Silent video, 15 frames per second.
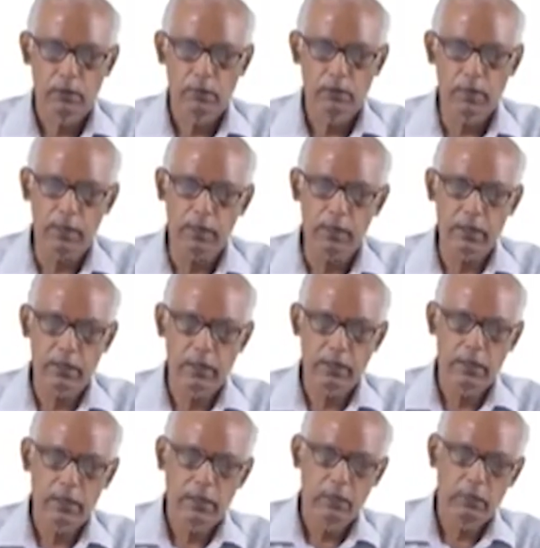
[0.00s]
But
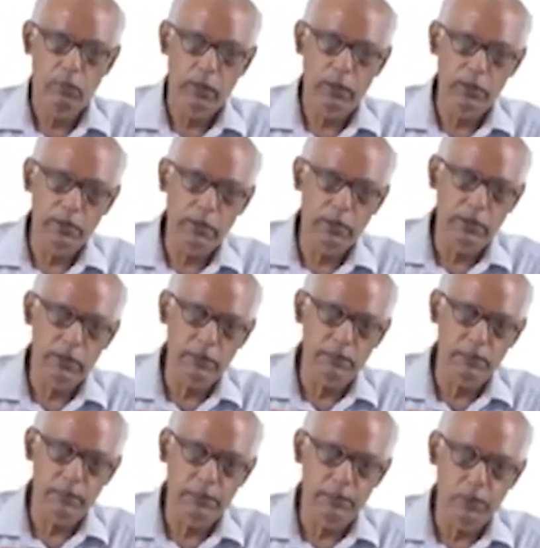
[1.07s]
once it is
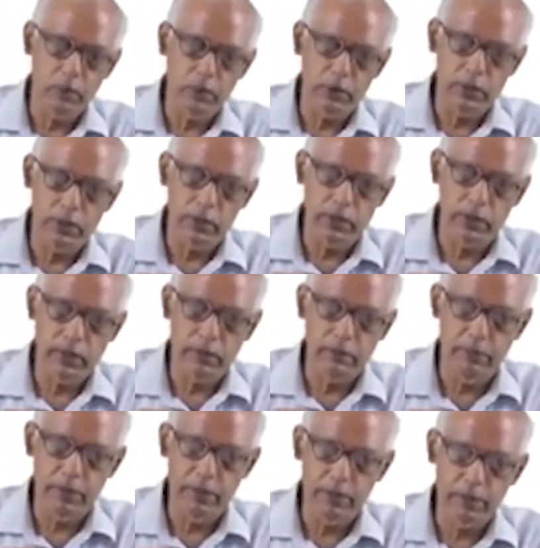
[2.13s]
proportional, that
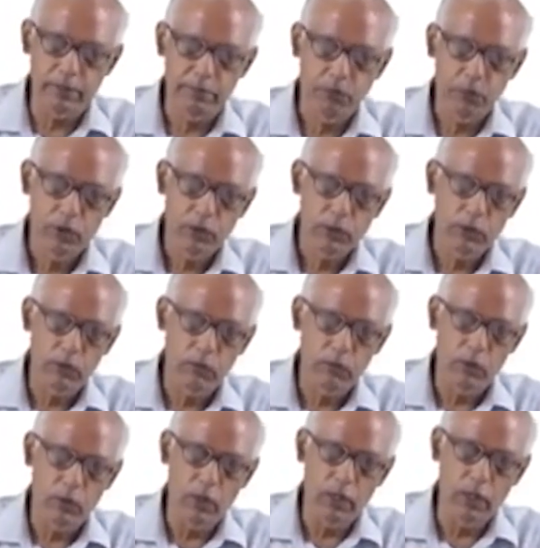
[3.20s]
means,
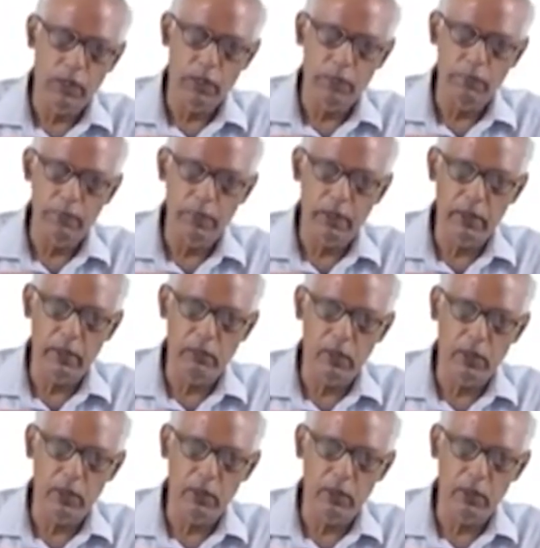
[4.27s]
see, ultimately what